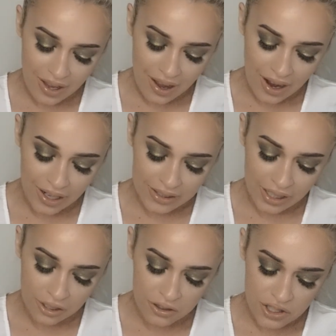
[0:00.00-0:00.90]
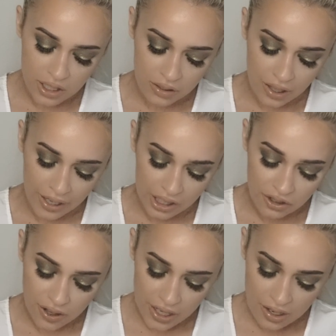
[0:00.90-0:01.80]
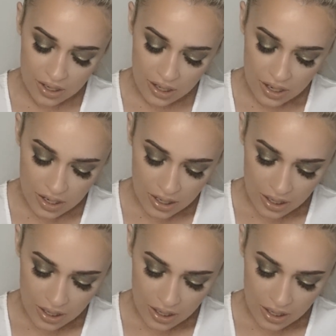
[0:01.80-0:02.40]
Highliner Gel Eye Crayon,